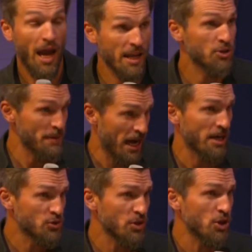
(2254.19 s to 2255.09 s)
And to be
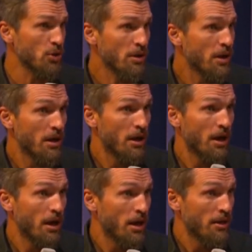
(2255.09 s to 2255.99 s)
honest with you,
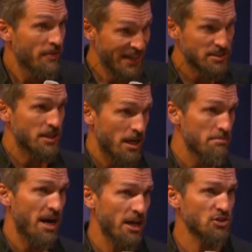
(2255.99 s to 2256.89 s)
that's 10
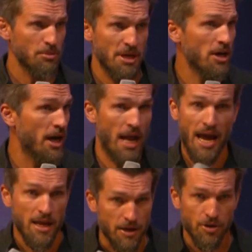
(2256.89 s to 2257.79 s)
miles from here, and I
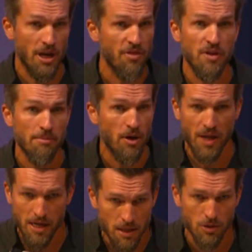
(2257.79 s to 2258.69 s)
didn't hear nothing about
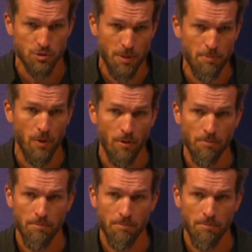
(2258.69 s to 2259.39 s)
any of those people.